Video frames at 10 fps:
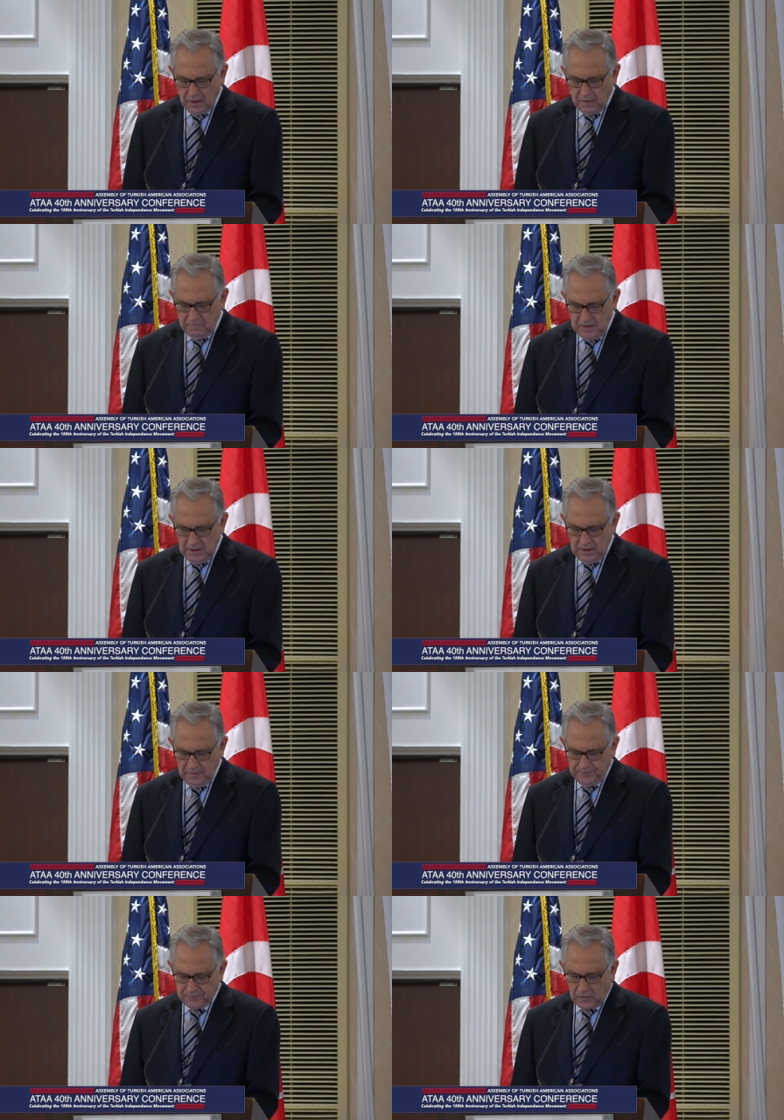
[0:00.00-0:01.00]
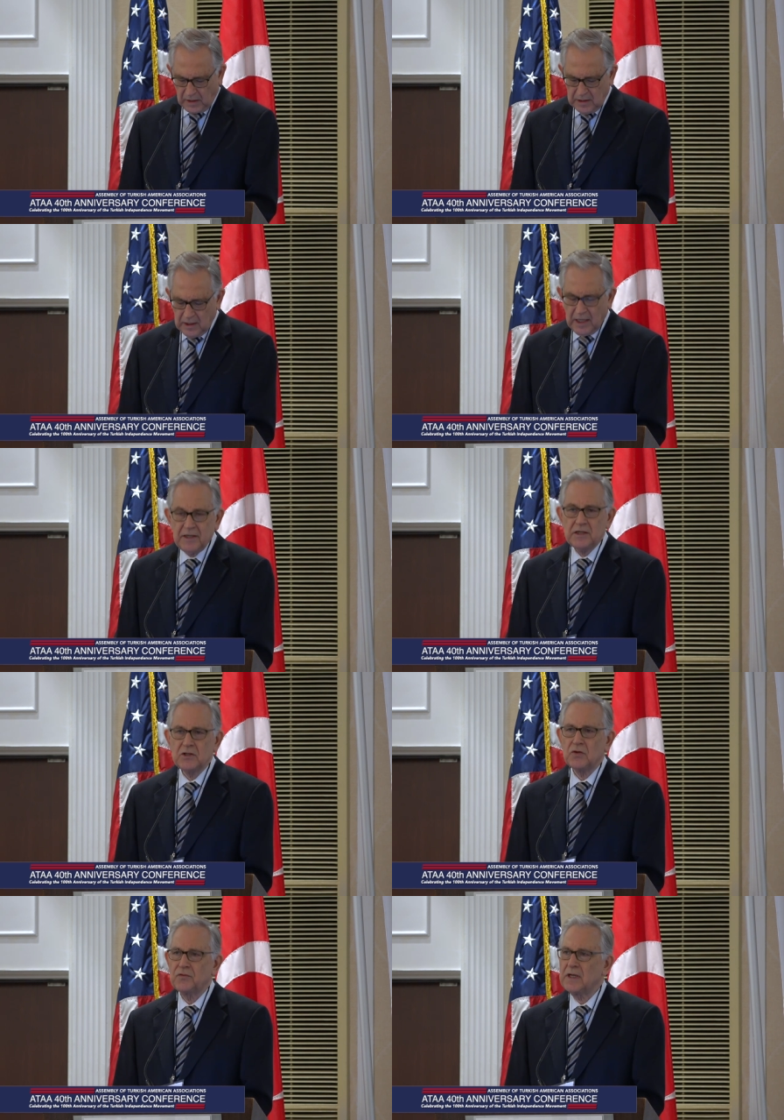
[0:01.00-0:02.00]
we, in
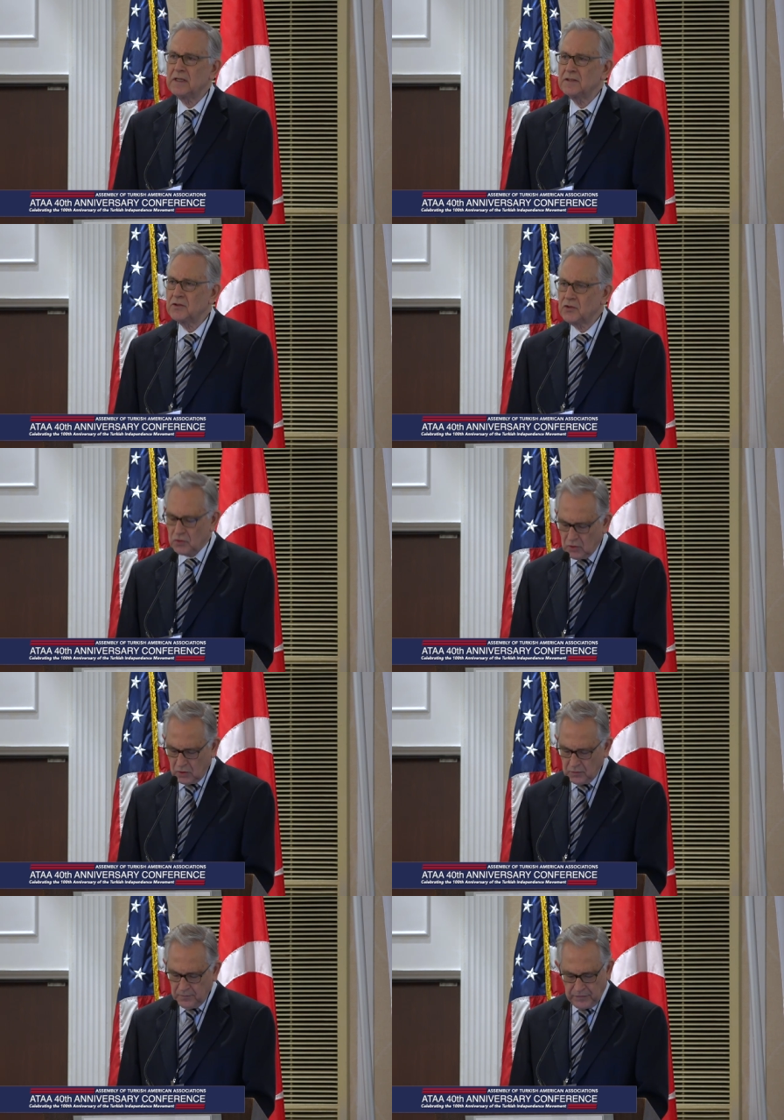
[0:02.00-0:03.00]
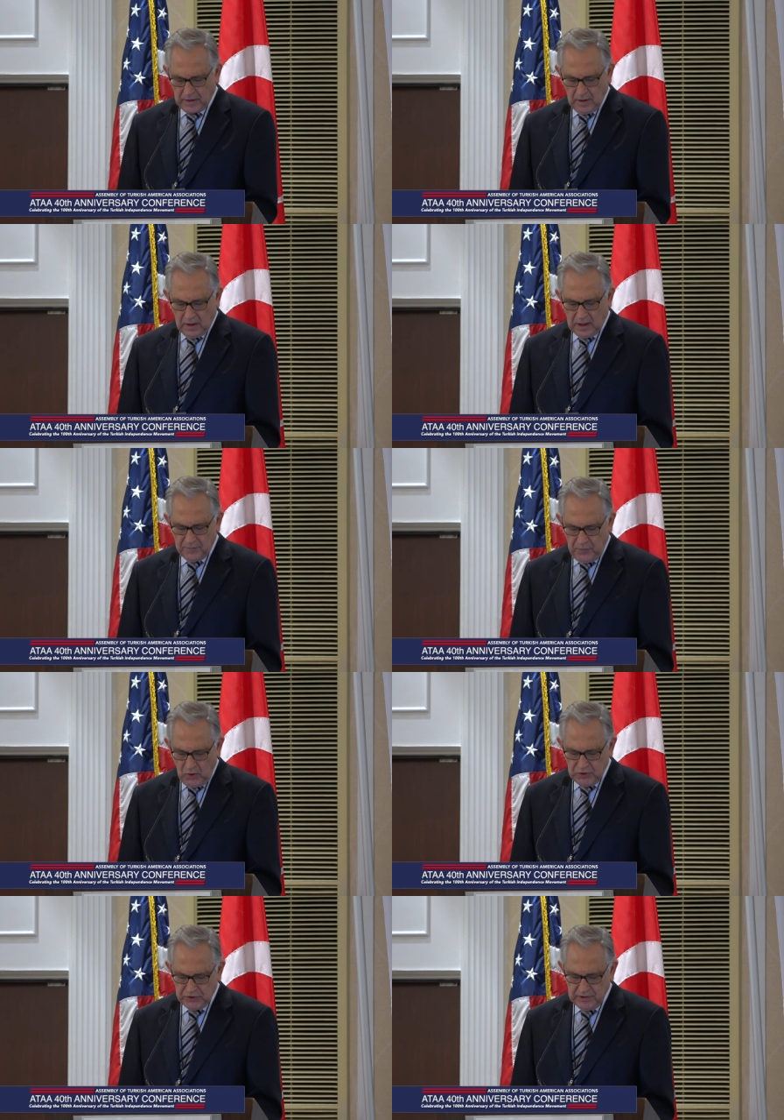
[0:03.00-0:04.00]
hundreds of thousands strong, are
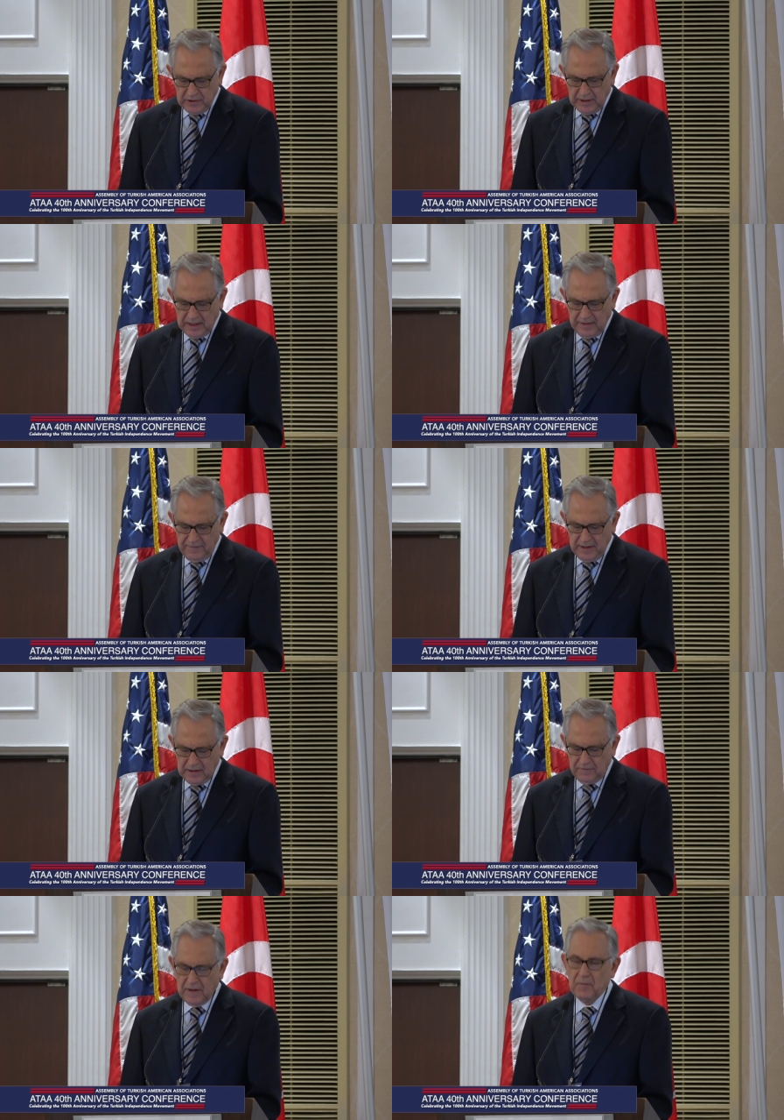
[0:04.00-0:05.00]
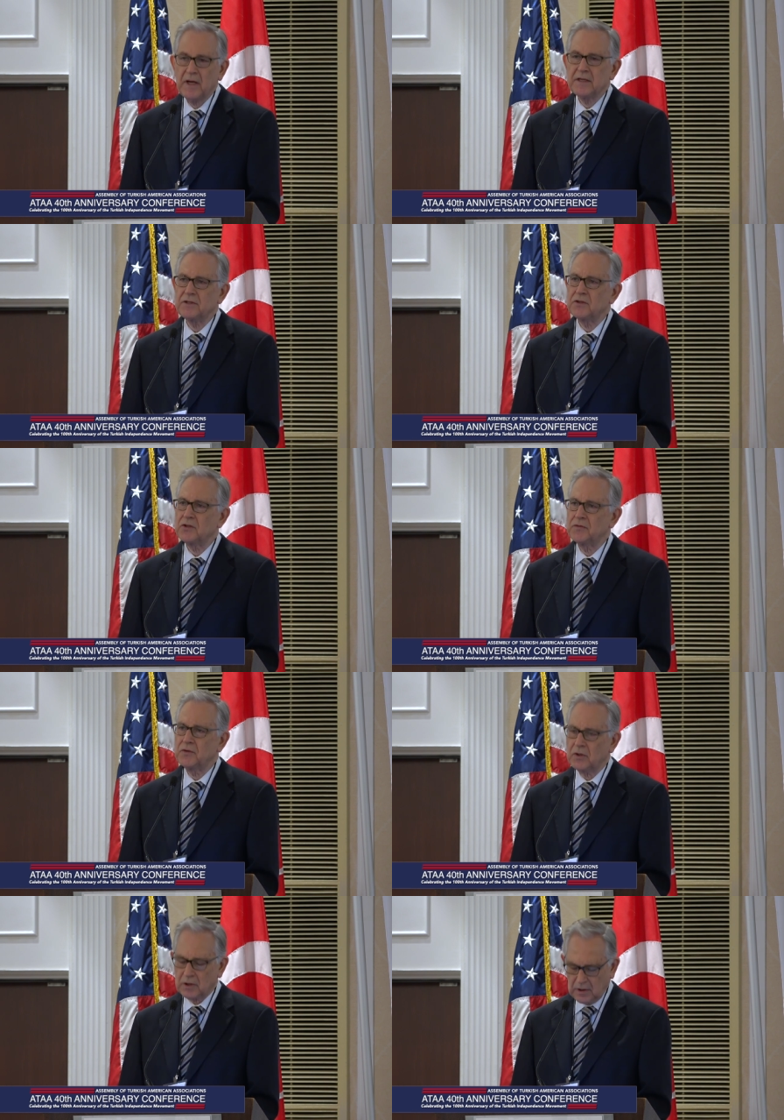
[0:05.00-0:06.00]
personal and effective ambassadors of
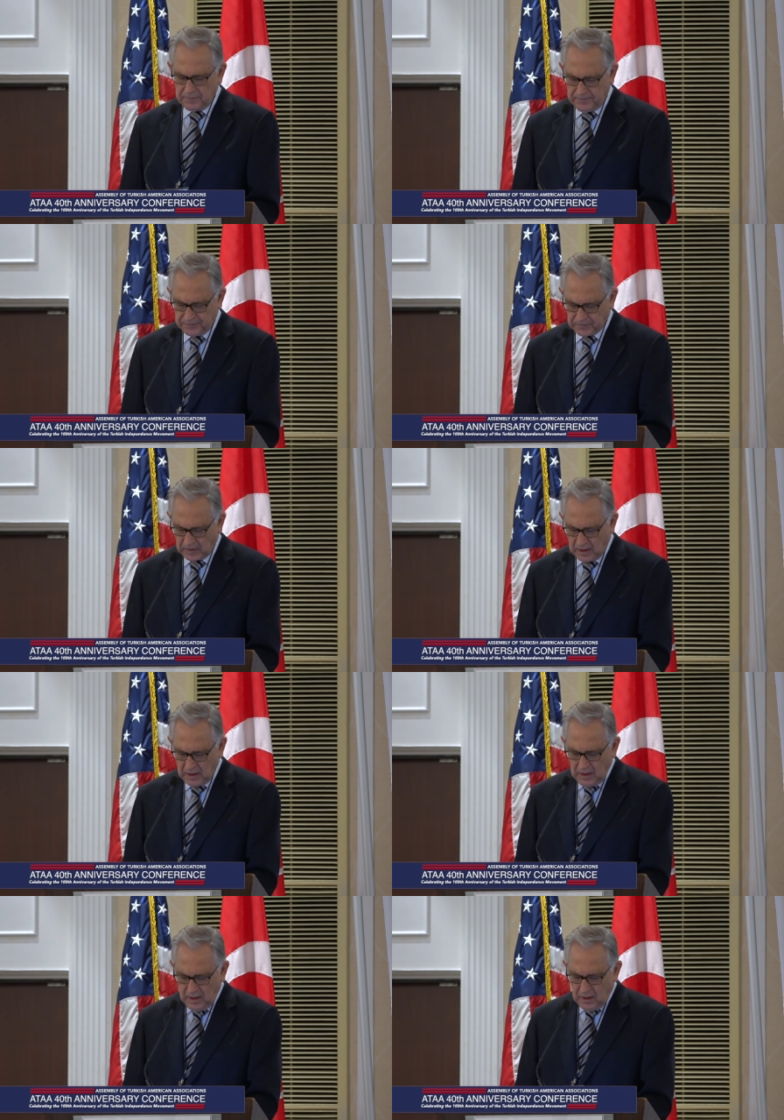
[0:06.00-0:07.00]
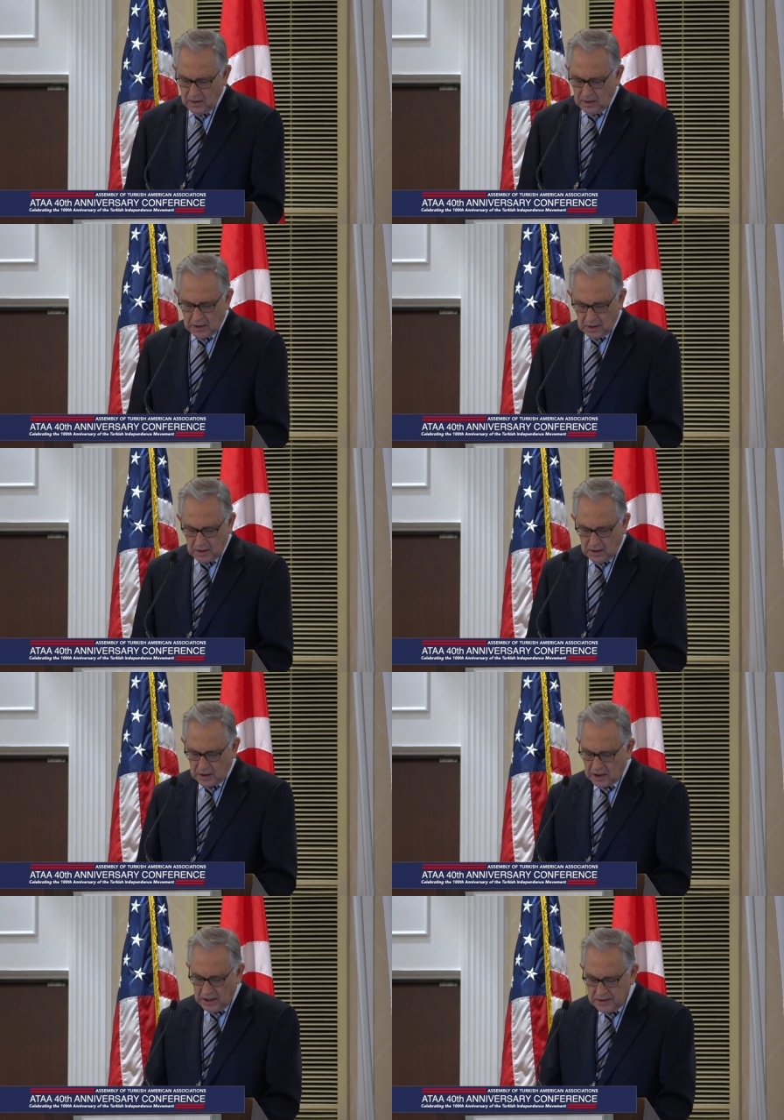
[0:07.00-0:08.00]
Turkey. A, a
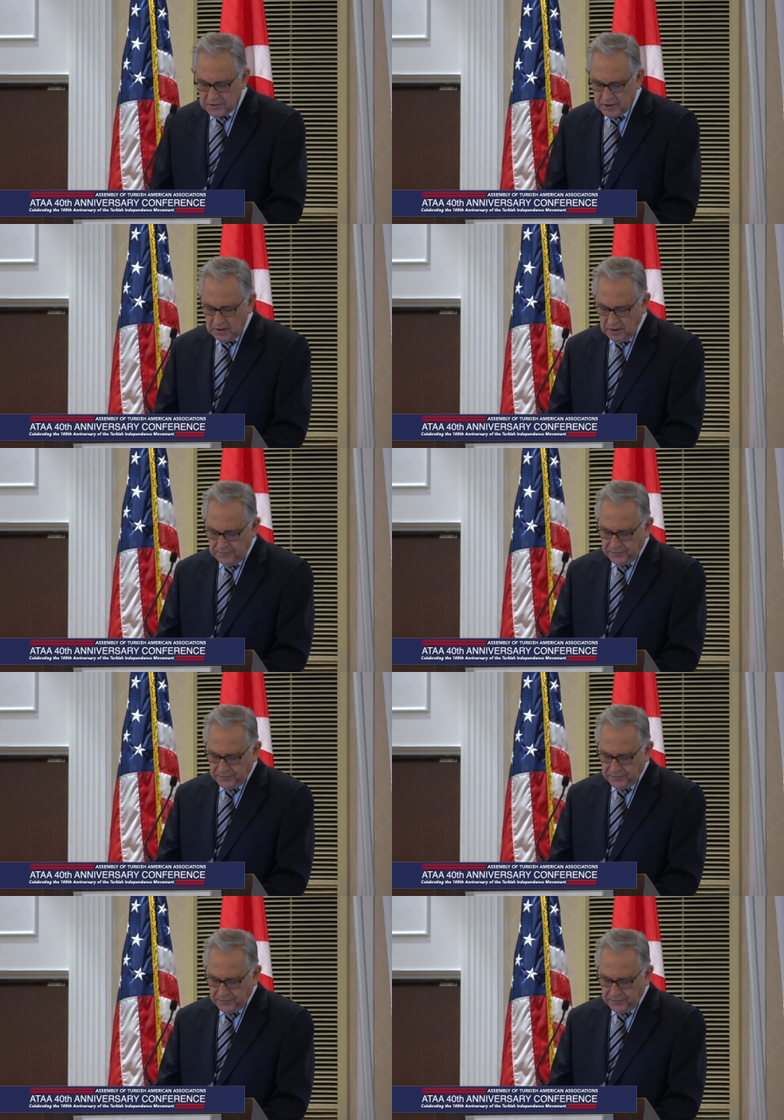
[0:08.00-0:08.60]
country